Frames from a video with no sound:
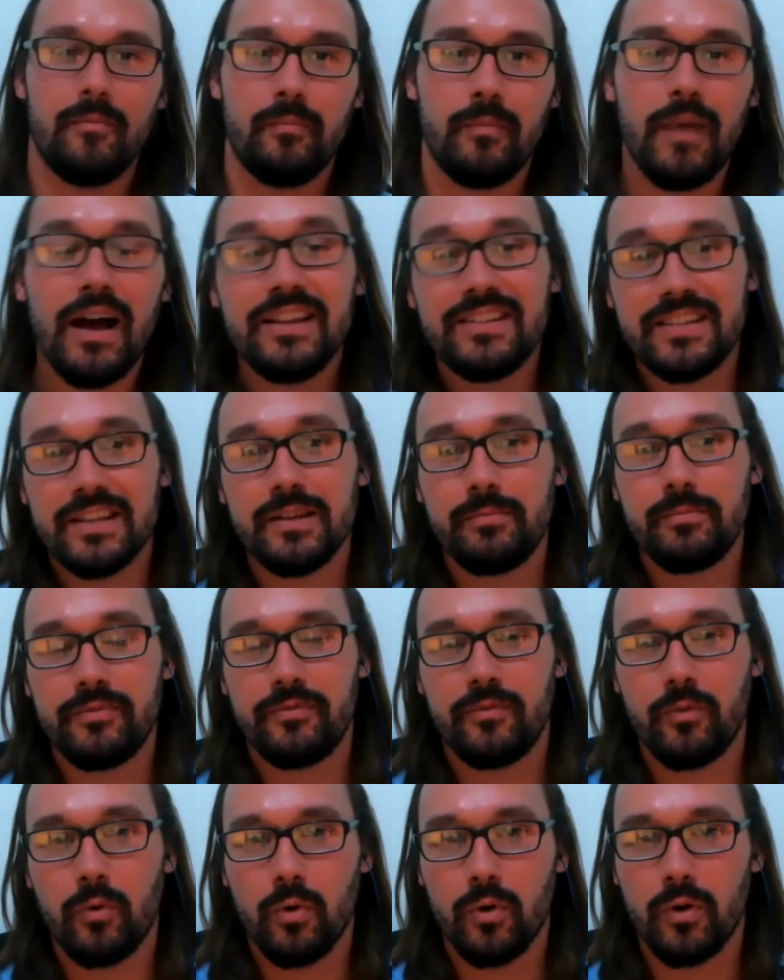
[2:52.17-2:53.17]
My tip
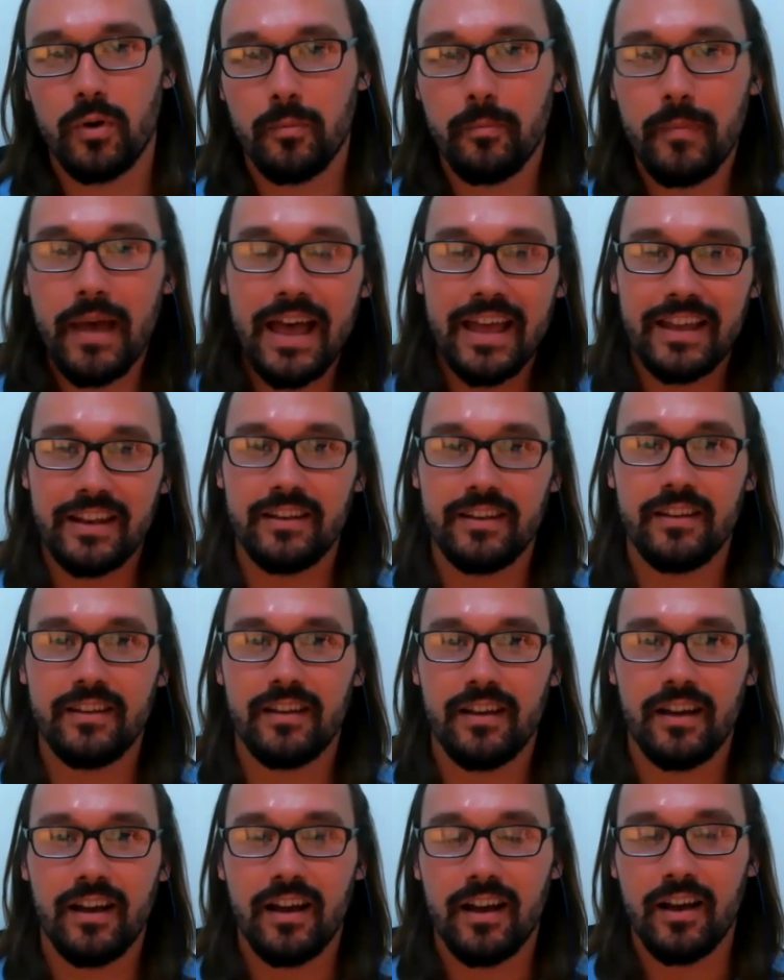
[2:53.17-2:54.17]
for men
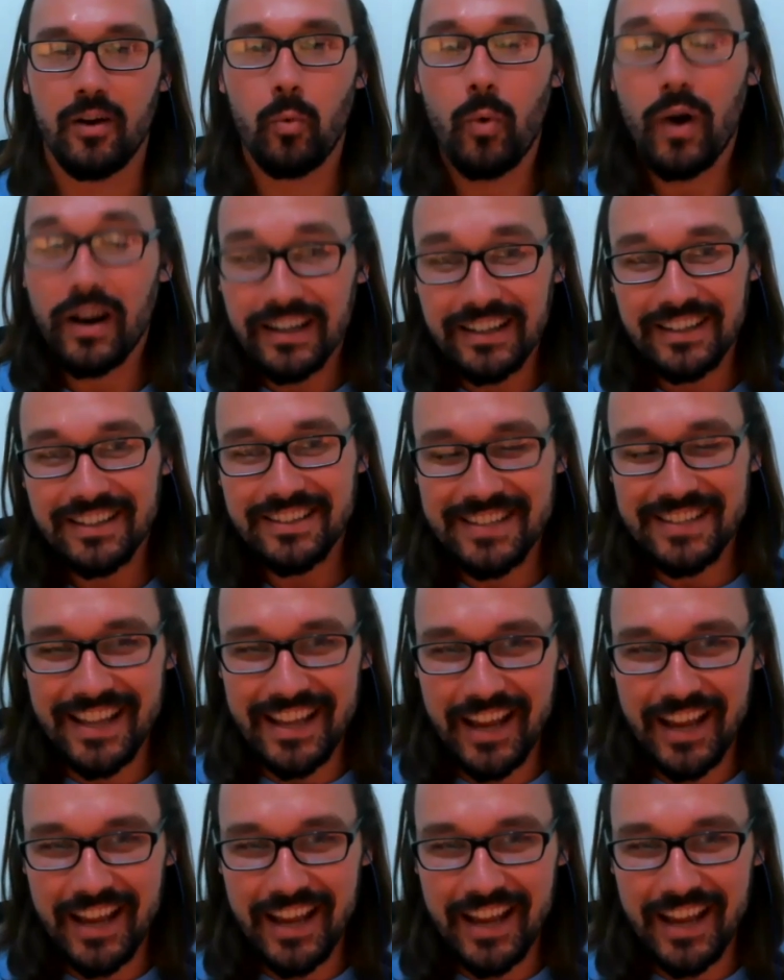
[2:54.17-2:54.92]
wanting to take